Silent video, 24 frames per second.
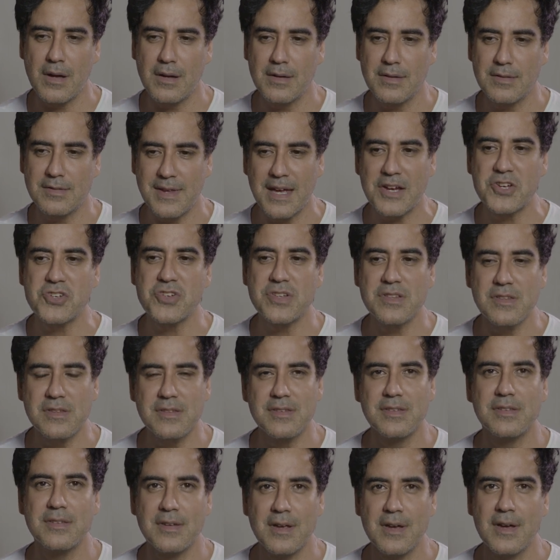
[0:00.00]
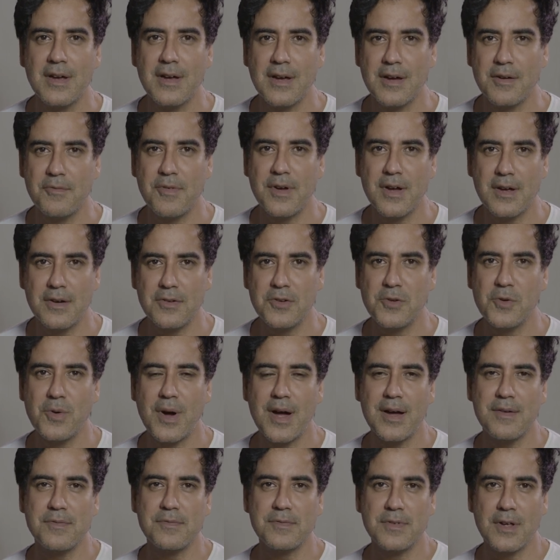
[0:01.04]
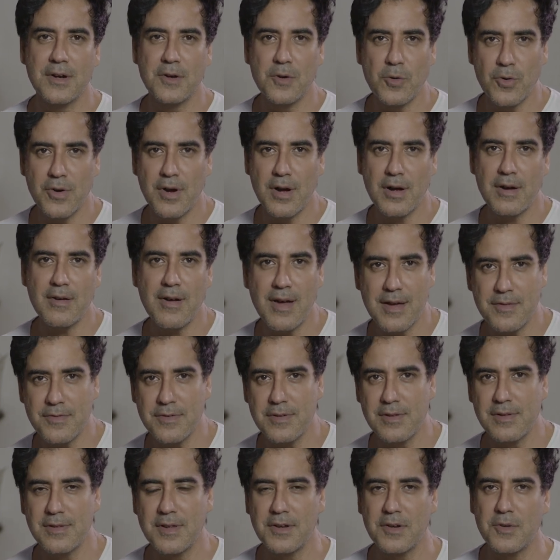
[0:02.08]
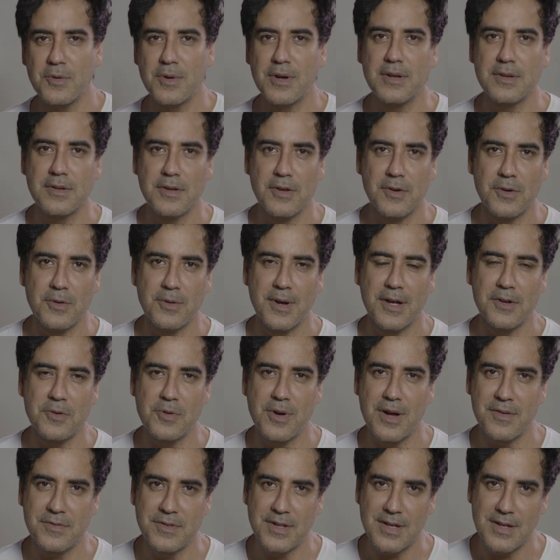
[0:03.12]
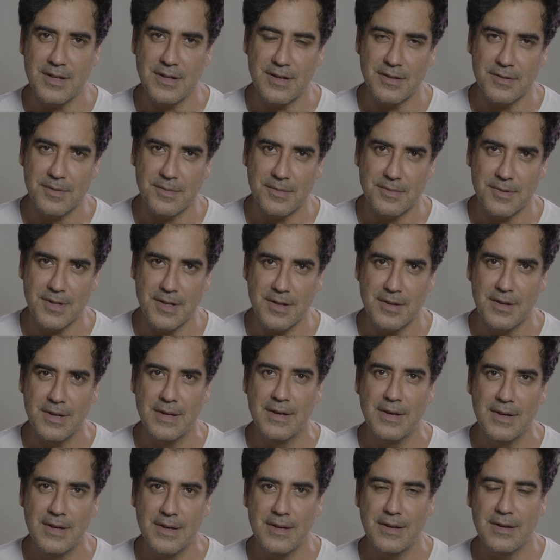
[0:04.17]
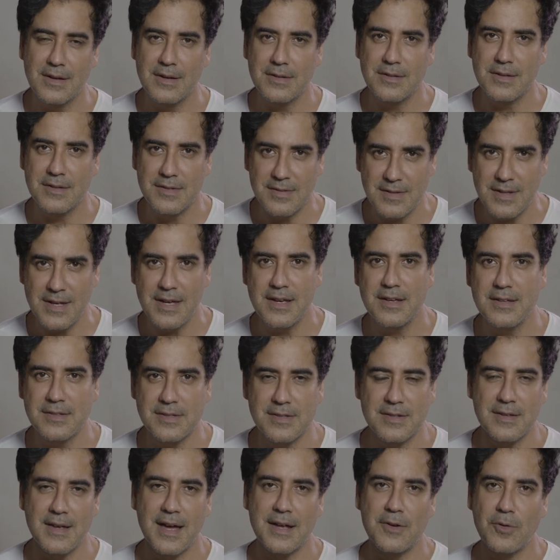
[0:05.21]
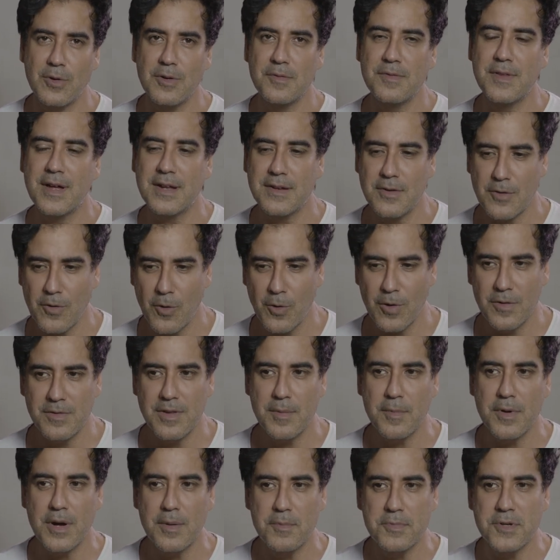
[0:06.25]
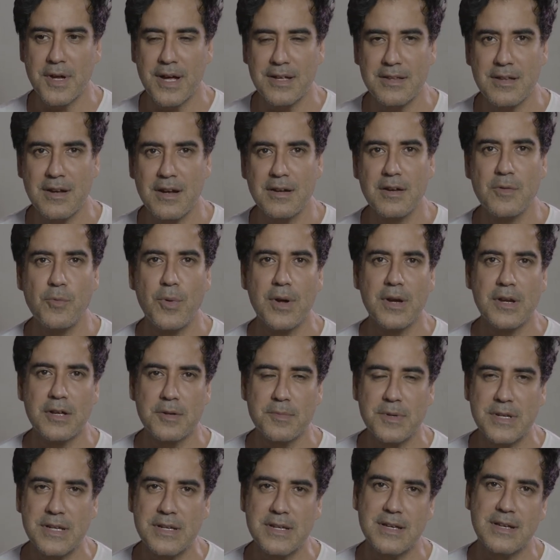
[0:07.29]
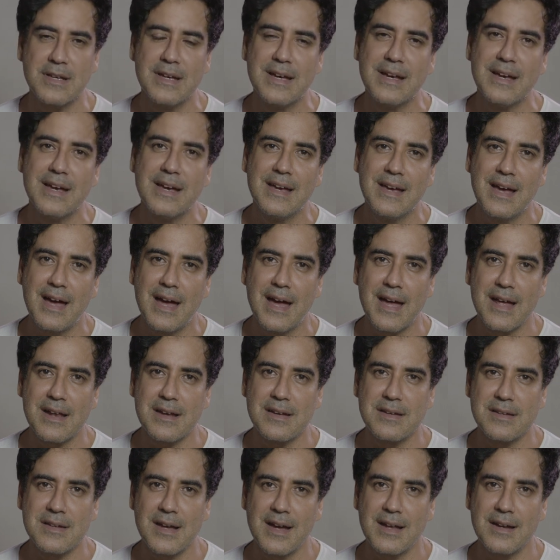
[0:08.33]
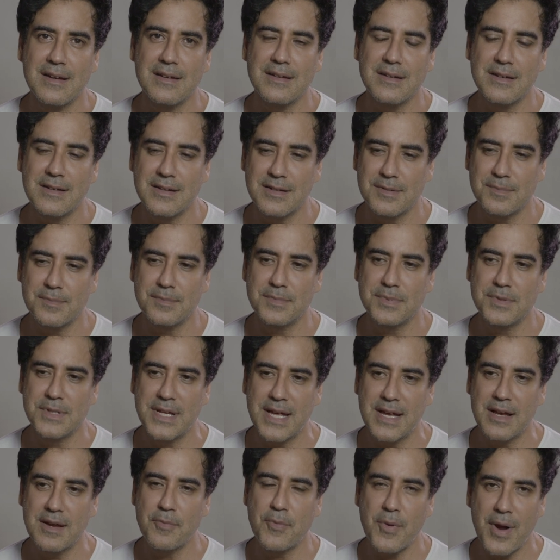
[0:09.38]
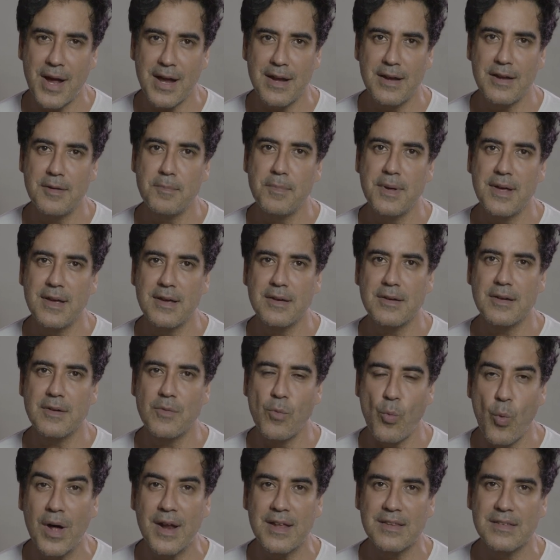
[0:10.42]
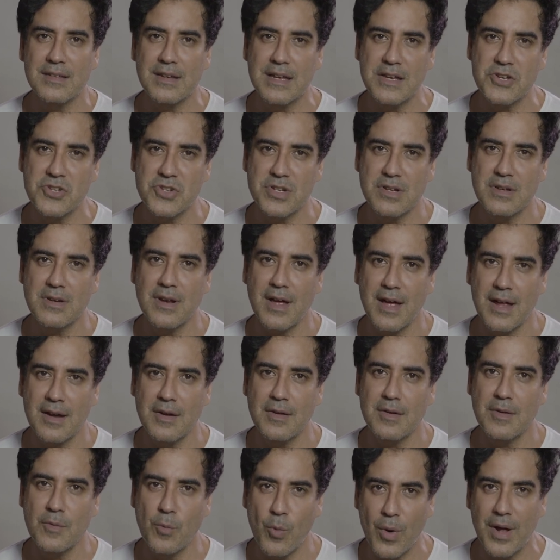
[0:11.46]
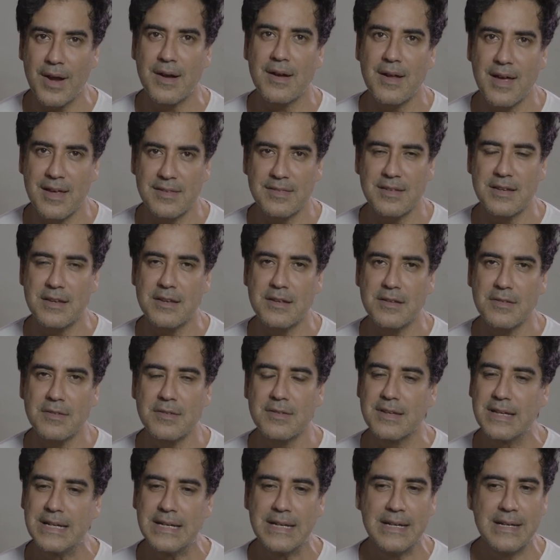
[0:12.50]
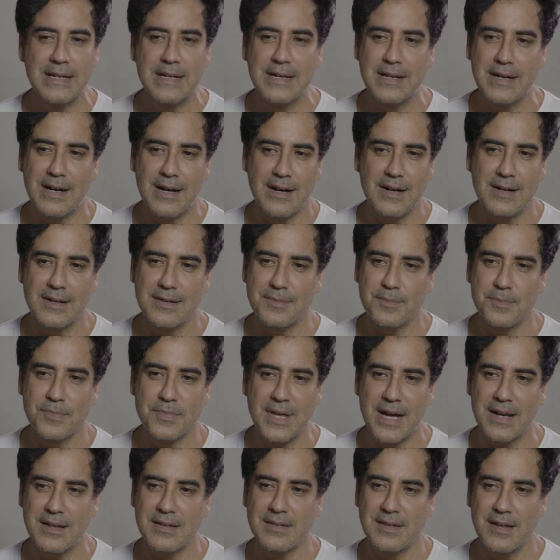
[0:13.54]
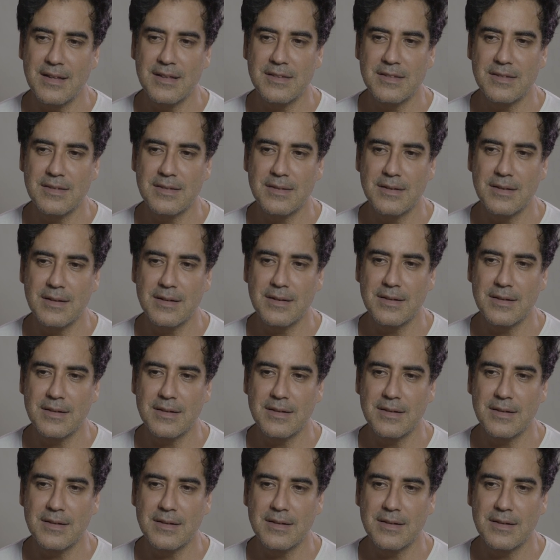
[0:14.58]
sections where you have the Gurkha rifles, and you have the Sikhs and all of that, and all of them come together under one community and take pride in being one as a nation and one as Indians. That sense